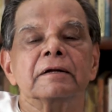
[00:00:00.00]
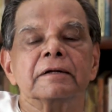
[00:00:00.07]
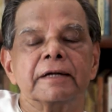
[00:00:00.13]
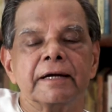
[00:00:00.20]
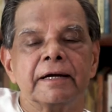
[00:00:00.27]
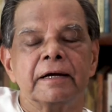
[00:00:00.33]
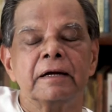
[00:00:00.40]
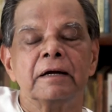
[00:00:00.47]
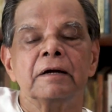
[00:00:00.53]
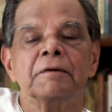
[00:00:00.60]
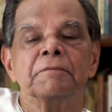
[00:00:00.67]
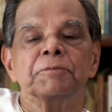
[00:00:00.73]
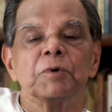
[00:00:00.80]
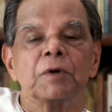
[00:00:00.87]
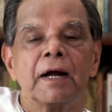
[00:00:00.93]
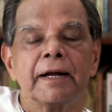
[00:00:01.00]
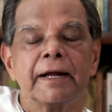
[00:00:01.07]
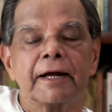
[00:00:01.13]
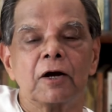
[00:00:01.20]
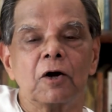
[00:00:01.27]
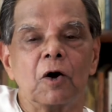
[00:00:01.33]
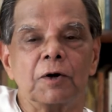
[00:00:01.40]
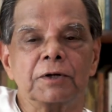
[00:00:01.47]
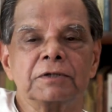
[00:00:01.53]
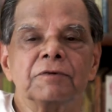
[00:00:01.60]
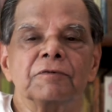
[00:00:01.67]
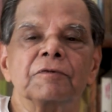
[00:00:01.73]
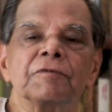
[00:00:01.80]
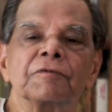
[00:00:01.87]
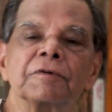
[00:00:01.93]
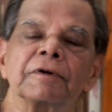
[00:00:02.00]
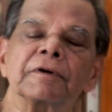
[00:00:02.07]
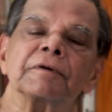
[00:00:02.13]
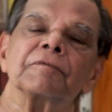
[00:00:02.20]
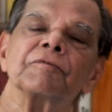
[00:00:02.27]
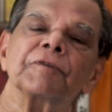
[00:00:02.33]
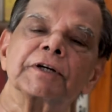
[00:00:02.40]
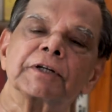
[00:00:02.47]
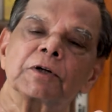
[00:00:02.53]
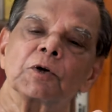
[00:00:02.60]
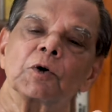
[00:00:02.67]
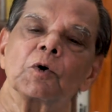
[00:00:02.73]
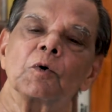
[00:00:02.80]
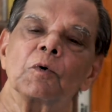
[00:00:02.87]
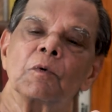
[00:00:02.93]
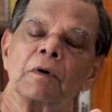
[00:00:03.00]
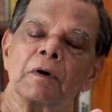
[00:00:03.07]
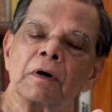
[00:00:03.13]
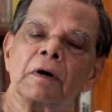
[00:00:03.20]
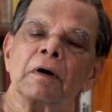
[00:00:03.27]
the Puranic gods Vishnu,